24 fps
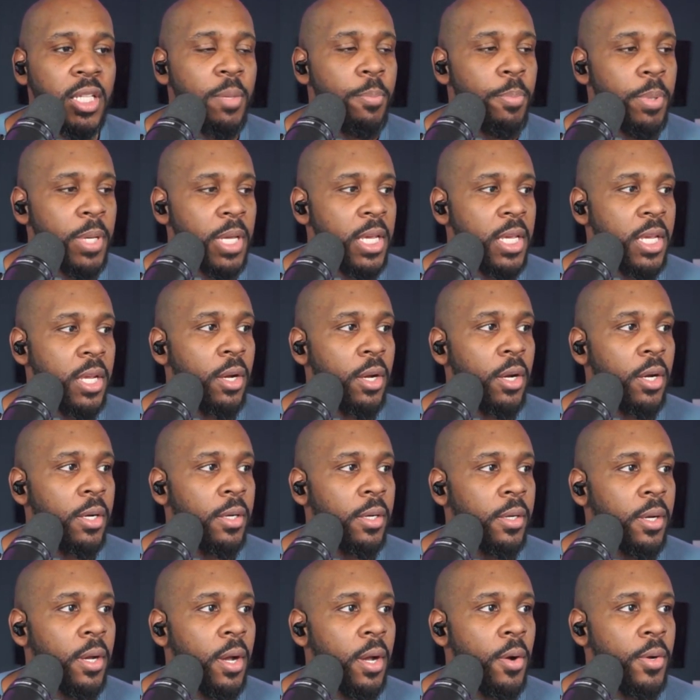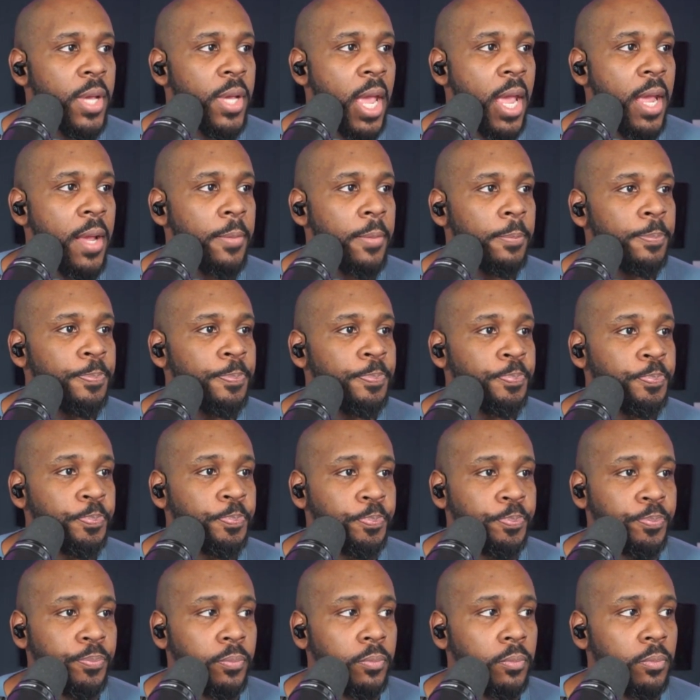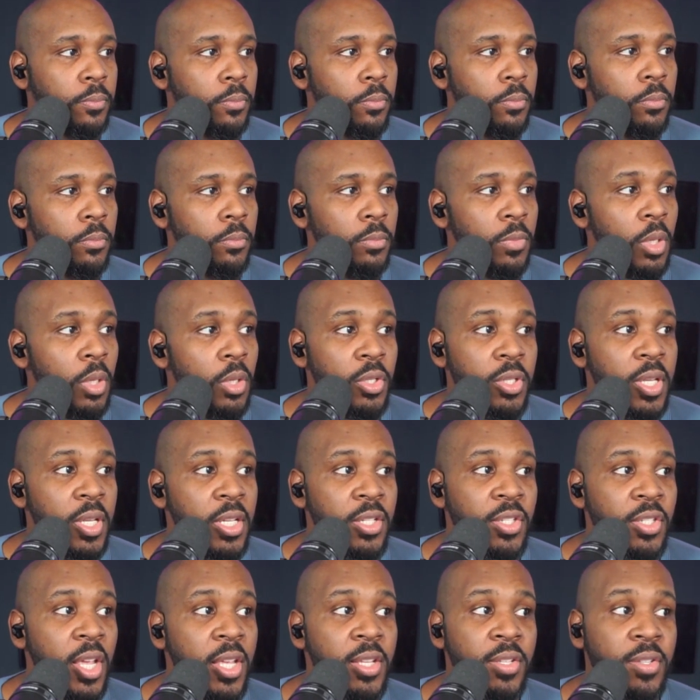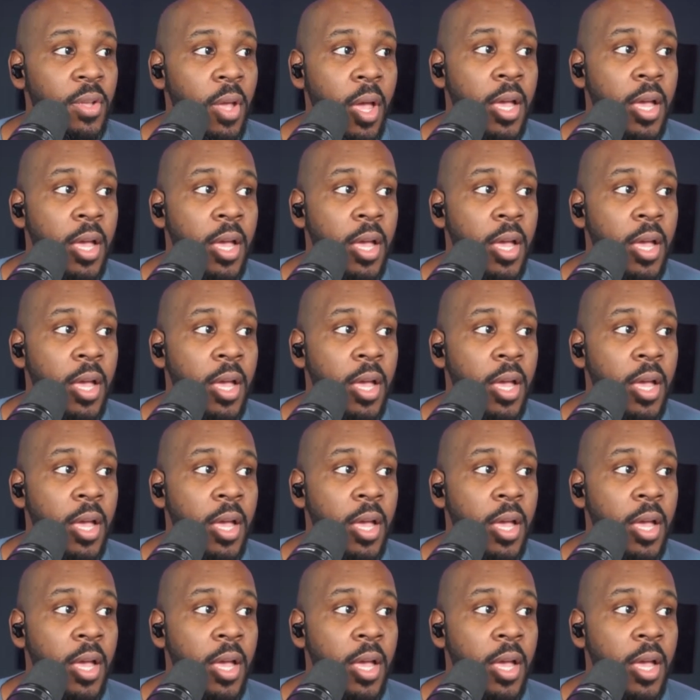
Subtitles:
be here. Okay. So he says